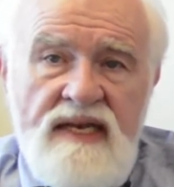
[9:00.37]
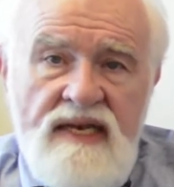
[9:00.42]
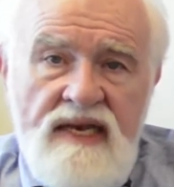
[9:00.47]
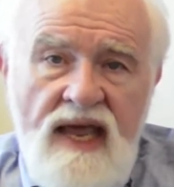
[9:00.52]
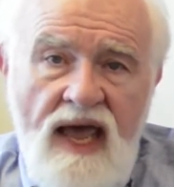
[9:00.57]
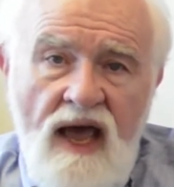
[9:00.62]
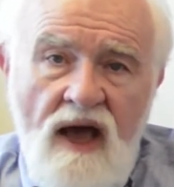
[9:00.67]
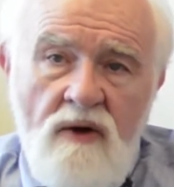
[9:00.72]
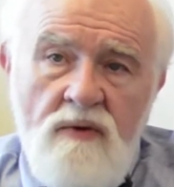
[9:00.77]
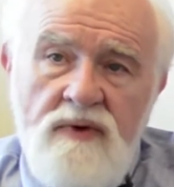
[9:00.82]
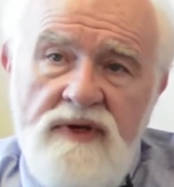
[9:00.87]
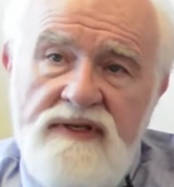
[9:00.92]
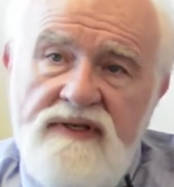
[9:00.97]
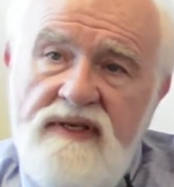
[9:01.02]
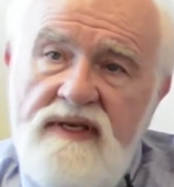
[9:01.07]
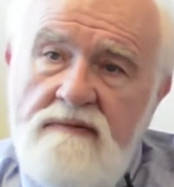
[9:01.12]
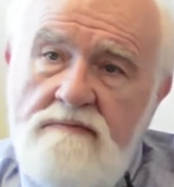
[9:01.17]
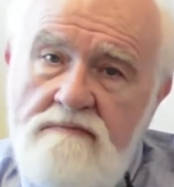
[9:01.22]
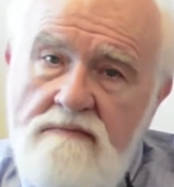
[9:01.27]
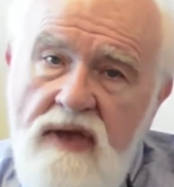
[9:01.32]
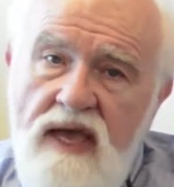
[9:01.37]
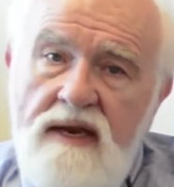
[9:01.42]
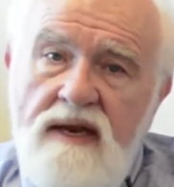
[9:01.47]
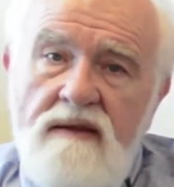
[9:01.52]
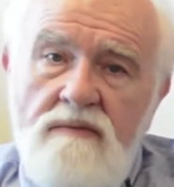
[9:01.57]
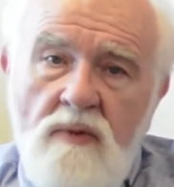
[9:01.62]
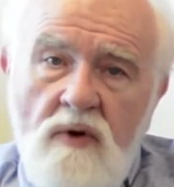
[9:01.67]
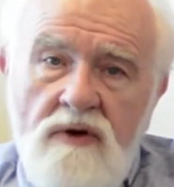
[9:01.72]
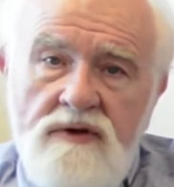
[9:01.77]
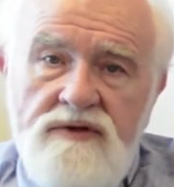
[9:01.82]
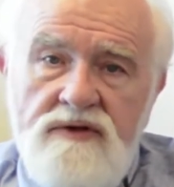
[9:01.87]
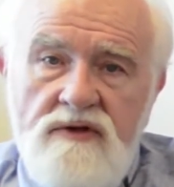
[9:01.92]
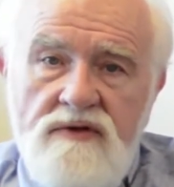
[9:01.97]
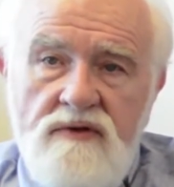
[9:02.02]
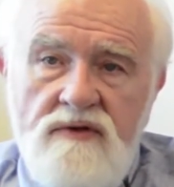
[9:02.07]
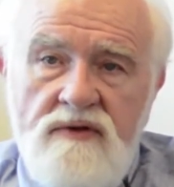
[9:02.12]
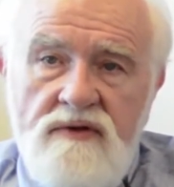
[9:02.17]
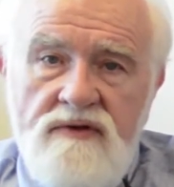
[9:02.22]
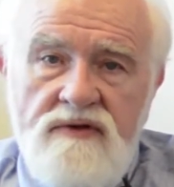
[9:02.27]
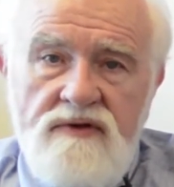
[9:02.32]
Now we see many more
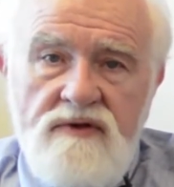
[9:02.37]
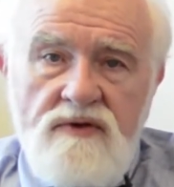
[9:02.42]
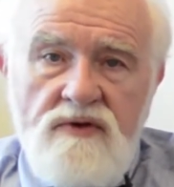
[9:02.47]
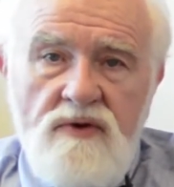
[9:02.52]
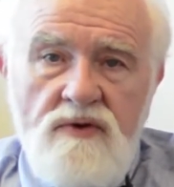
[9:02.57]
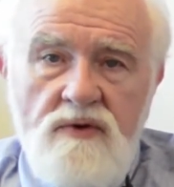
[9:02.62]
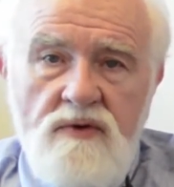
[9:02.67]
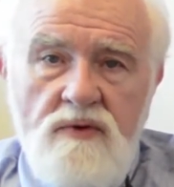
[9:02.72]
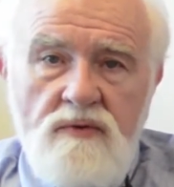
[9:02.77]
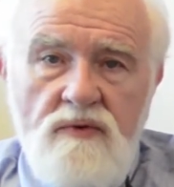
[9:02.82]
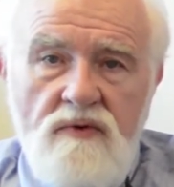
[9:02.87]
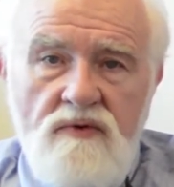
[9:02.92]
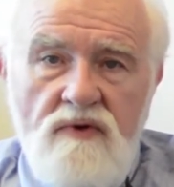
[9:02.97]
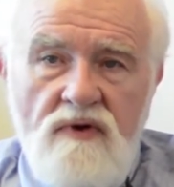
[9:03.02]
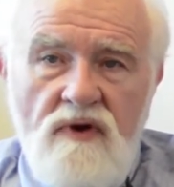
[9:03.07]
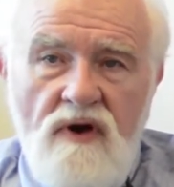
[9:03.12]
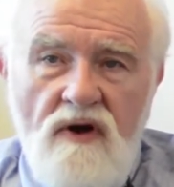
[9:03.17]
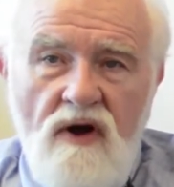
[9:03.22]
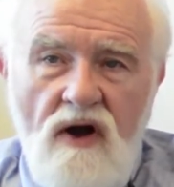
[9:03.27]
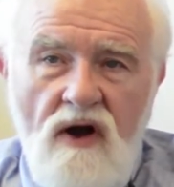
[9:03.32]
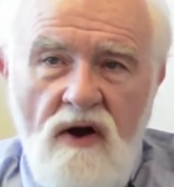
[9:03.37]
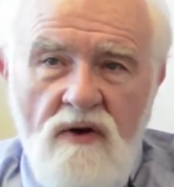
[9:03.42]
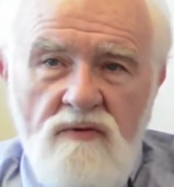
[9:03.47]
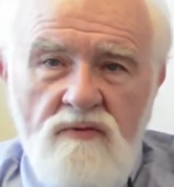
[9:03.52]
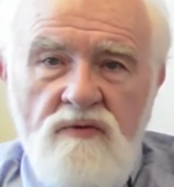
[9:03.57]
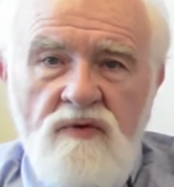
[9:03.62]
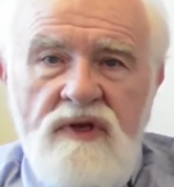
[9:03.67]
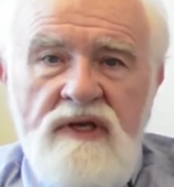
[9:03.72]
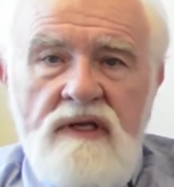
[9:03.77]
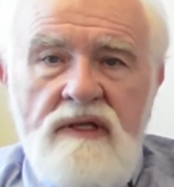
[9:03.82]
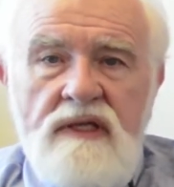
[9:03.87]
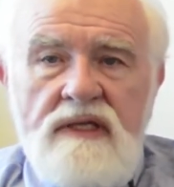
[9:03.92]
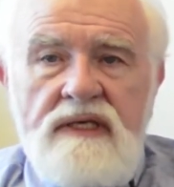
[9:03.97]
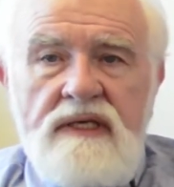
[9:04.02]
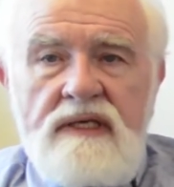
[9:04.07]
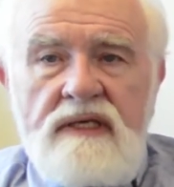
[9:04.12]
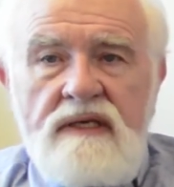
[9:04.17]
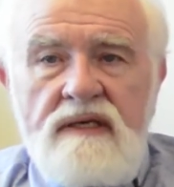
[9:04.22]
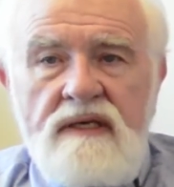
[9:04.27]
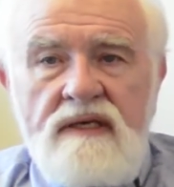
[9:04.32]
students who are
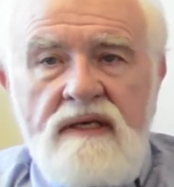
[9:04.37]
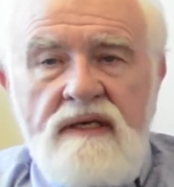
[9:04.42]
really